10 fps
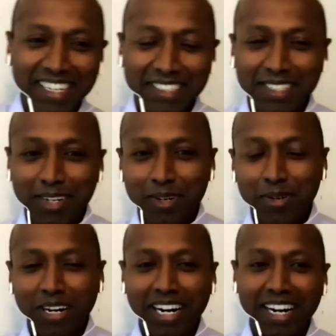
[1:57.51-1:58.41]

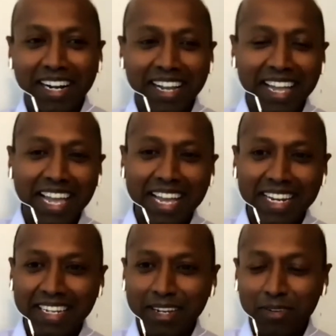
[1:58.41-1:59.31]
So,
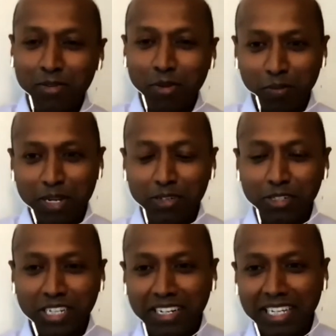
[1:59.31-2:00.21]
do you want me to
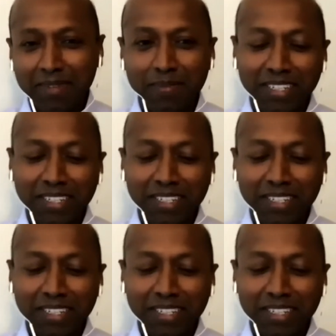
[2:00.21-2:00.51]
share them?